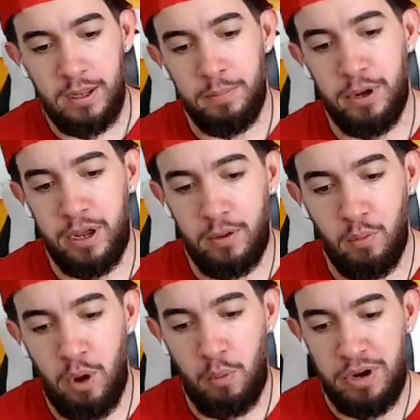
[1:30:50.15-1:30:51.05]
But
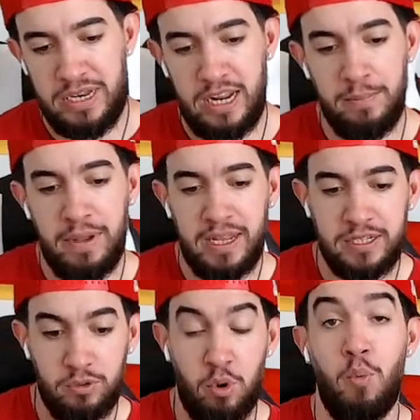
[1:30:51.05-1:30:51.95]
what we did
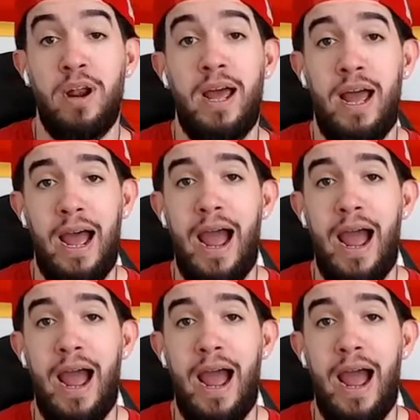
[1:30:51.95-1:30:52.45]
miss, or what